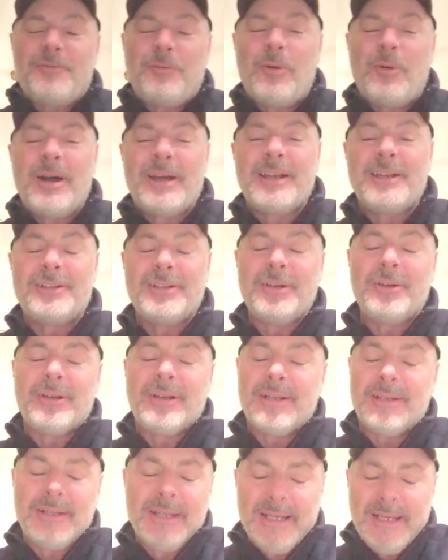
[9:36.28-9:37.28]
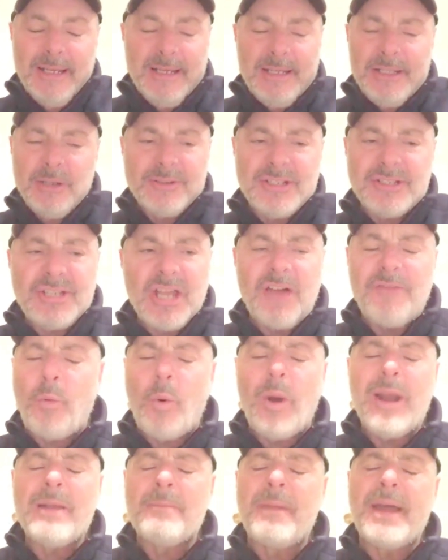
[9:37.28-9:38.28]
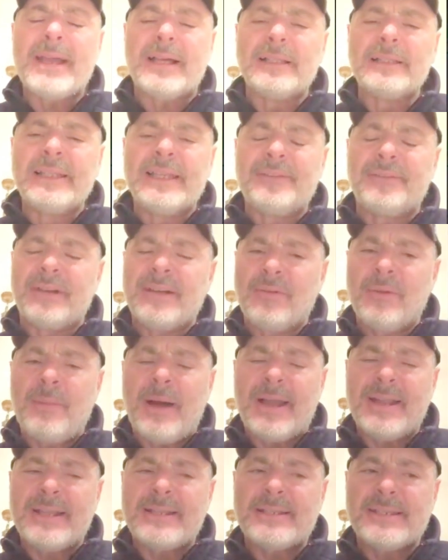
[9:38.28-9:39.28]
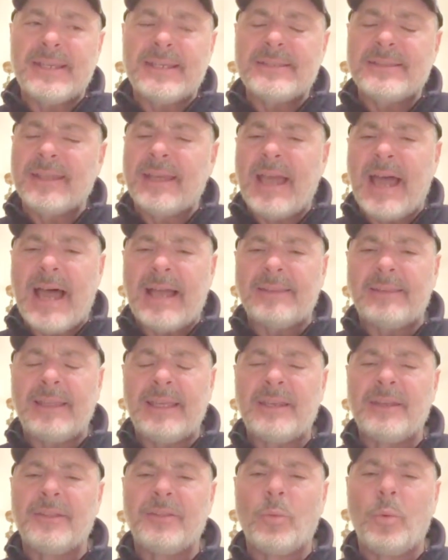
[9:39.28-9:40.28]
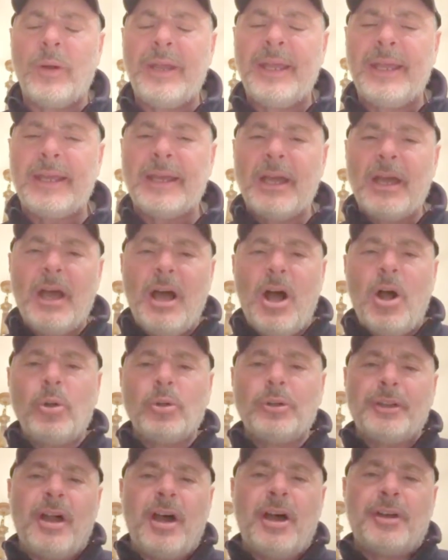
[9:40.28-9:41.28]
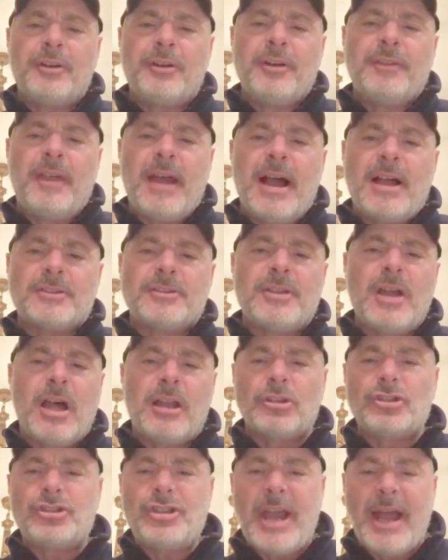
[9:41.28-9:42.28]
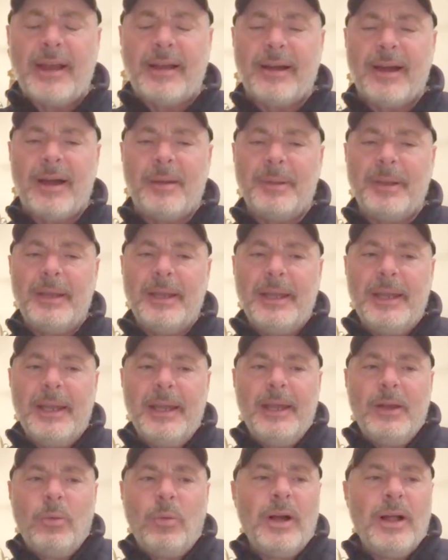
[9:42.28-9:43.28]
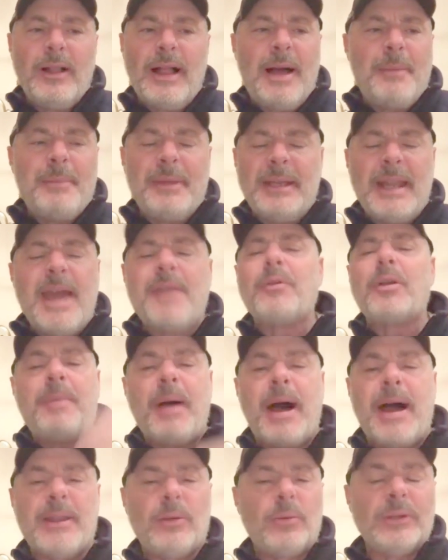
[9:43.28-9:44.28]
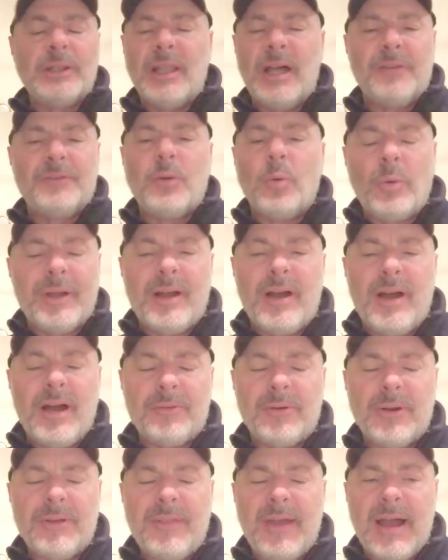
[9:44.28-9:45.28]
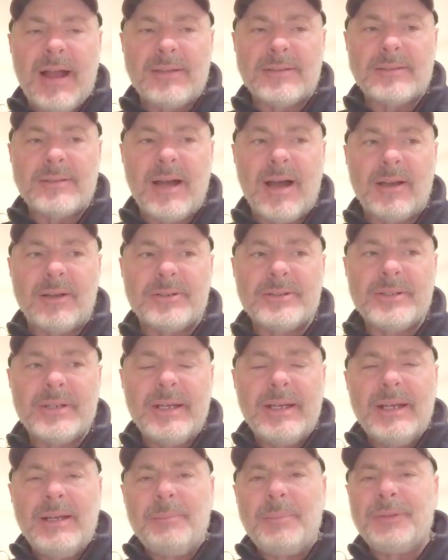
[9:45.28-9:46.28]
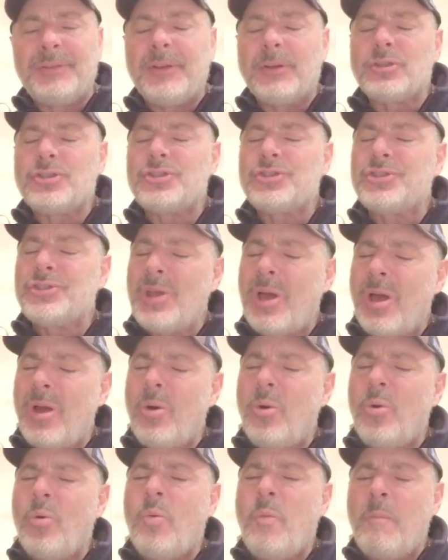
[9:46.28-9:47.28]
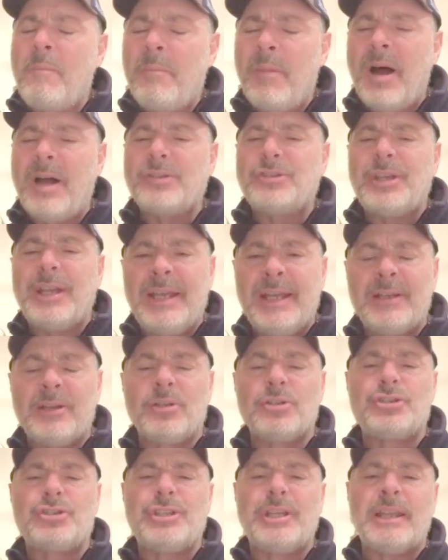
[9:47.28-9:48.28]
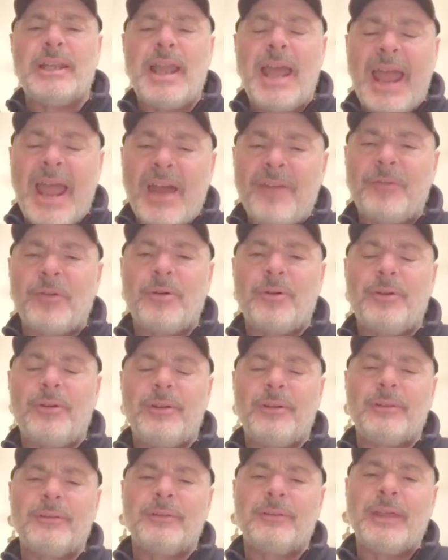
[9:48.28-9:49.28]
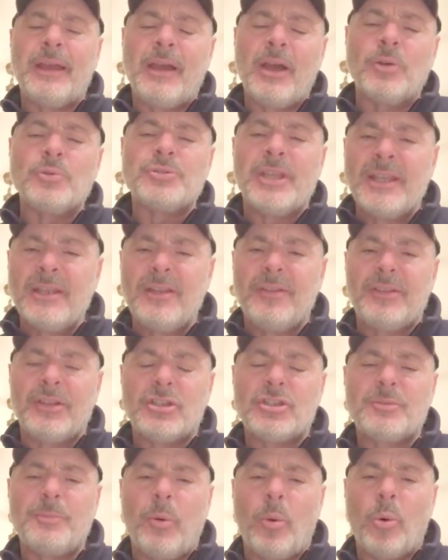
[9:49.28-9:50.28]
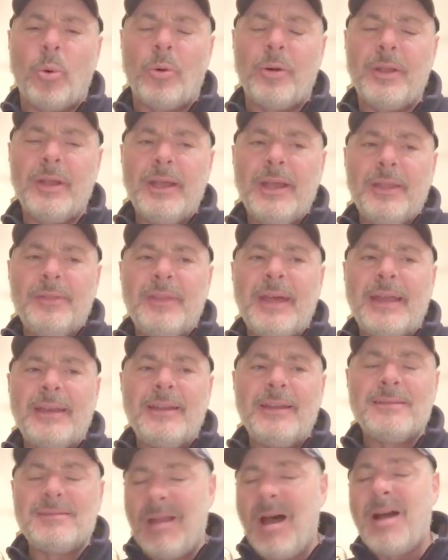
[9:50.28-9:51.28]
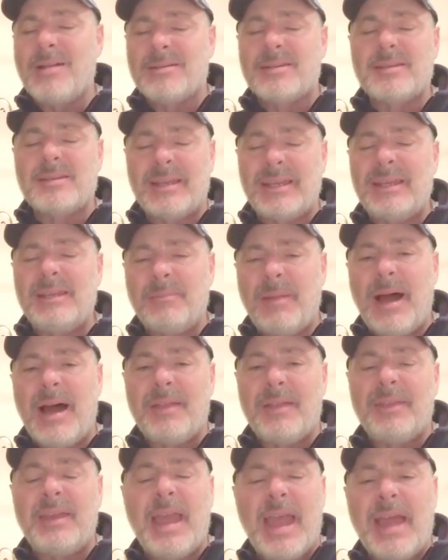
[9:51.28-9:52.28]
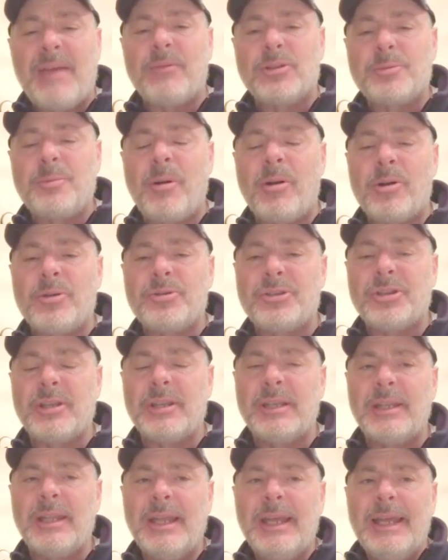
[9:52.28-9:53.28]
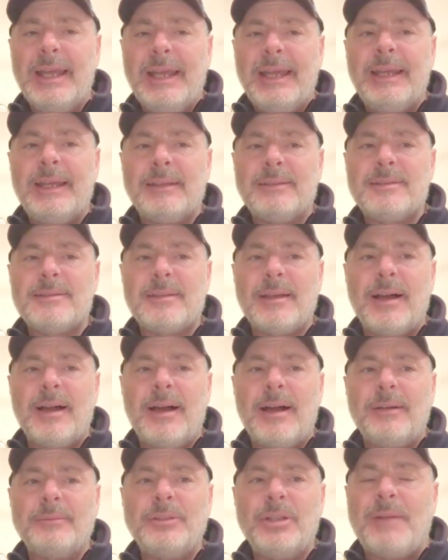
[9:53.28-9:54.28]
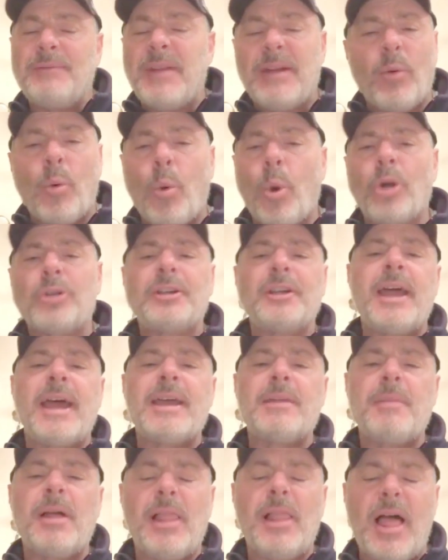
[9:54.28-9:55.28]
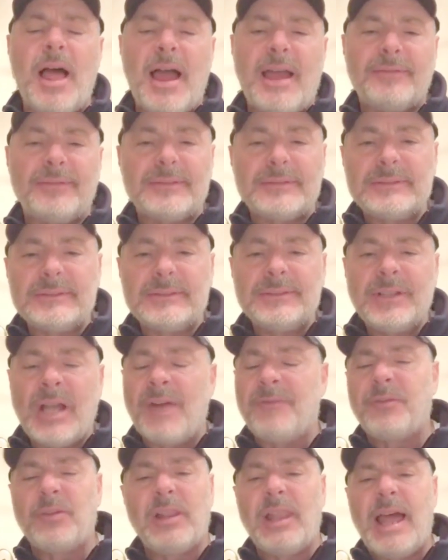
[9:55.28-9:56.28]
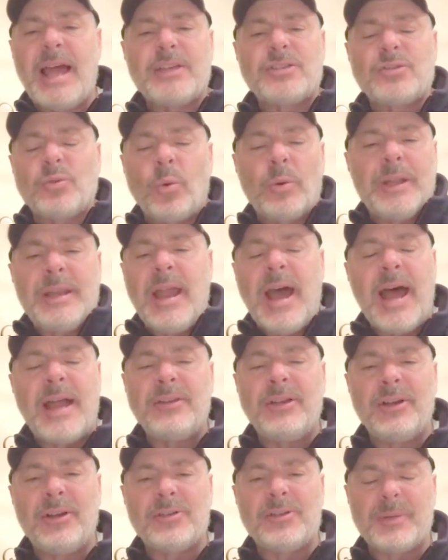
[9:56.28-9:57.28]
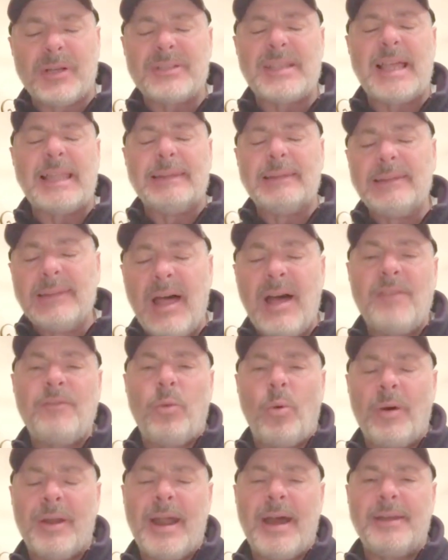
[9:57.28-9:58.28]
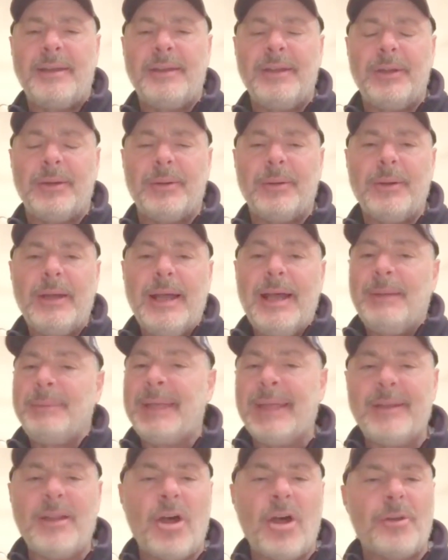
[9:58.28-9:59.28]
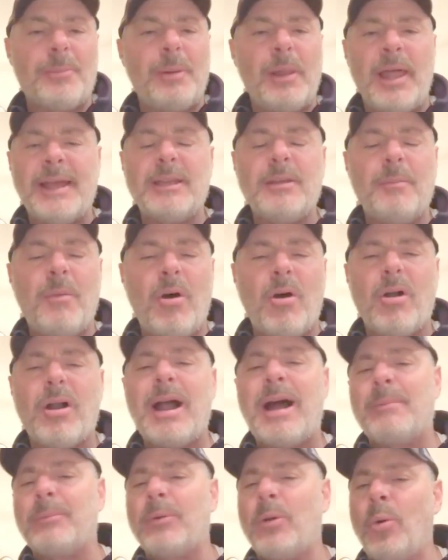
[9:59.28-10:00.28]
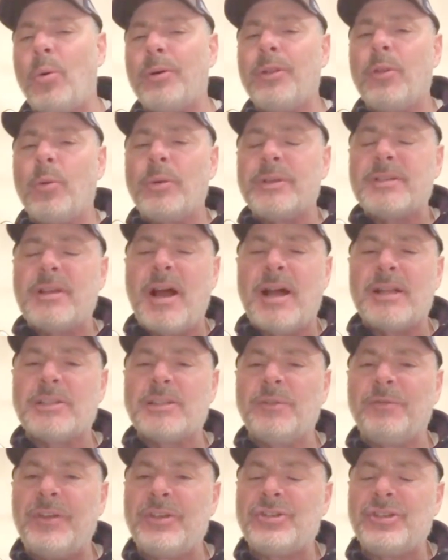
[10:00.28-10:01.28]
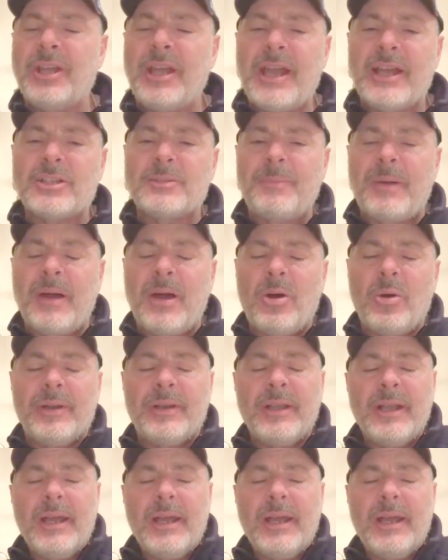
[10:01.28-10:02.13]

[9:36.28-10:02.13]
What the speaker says: way to do it. And, you know, it's a tough way to make a living. Everybody sees the guy at the end of the week holding a $100,000 checkup. Well, I mean, everybody would love to win $100,000, but there's so much energy and effort that goes into this sport that is not seen by the average person. And it's, you know, I've never worked a day in my life, not for the last 29 years, because I love what I do. getting on a plane tomorrow. I'm going to the Wisconsin Fishing Expo in